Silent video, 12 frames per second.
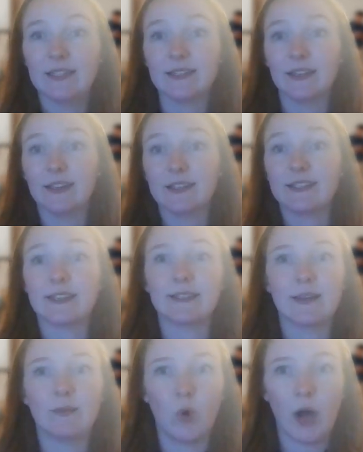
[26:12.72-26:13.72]
is a
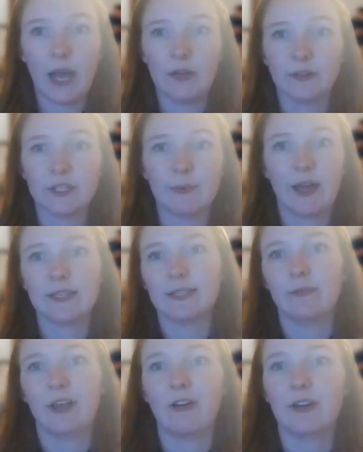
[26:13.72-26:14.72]
system wide
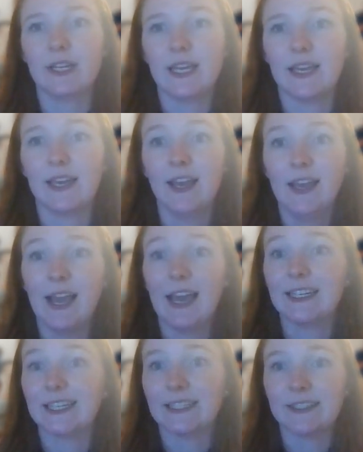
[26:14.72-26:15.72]
responsibility.
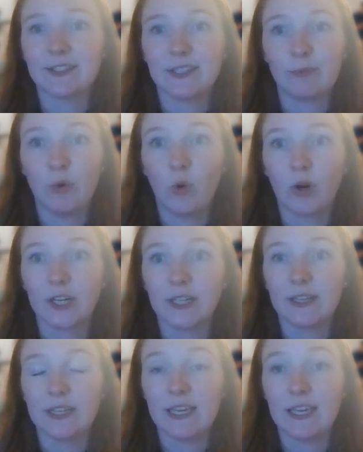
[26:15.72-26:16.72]
And I get to support
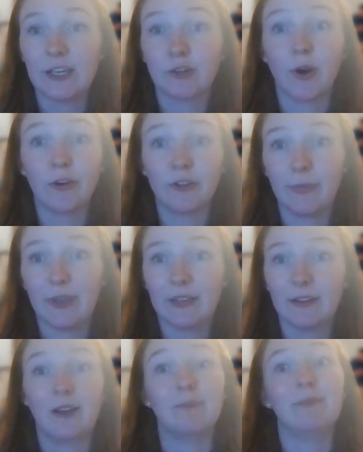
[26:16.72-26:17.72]
the
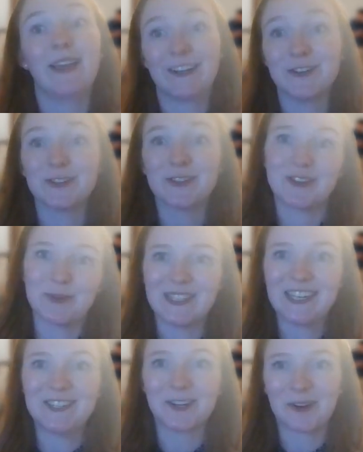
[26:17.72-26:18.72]
managers of
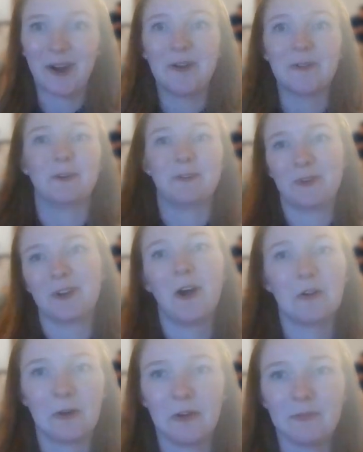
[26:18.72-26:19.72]
strategic growth, which we
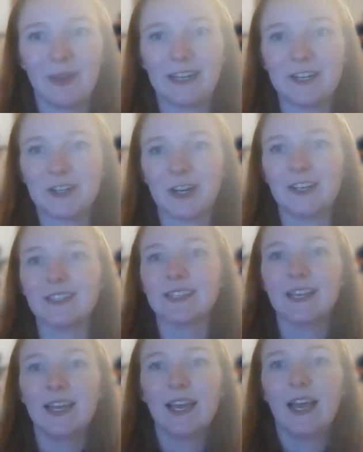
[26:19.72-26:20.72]
call growth
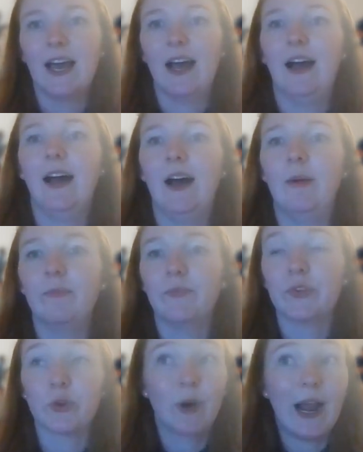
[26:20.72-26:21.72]
managers,
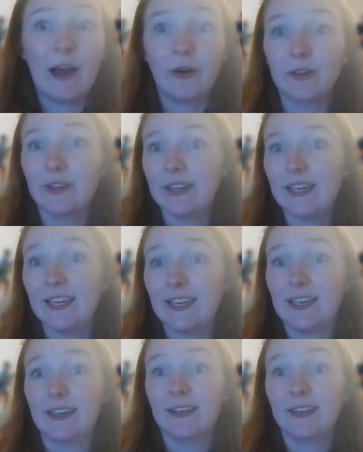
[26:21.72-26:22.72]
throughout
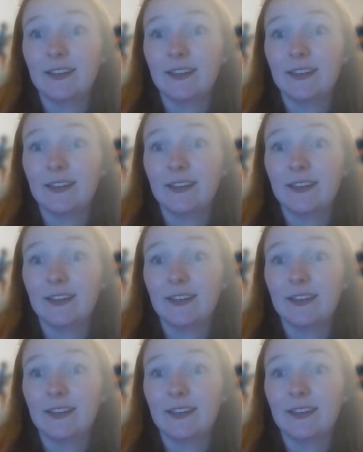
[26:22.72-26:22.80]
the